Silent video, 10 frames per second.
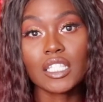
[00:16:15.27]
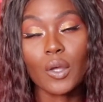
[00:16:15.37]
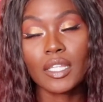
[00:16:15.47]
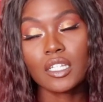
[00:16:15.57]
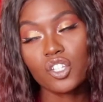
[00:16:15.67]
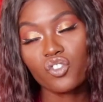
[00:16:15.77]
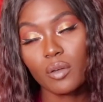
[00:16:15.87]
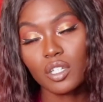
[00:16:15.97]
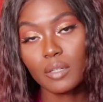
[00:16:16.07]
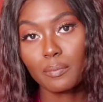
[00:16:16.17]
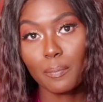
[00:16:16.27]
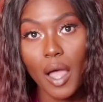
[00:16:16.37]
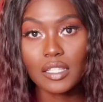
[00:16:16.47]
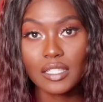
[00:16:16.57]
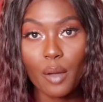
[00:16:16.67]
know in the description
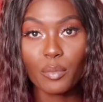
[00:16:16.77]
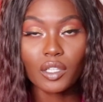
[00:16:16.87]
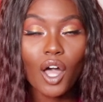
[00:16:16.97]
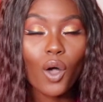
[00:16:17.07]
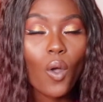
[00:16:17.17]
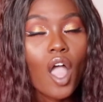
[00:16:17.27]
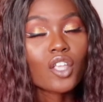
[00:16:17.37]
box down below.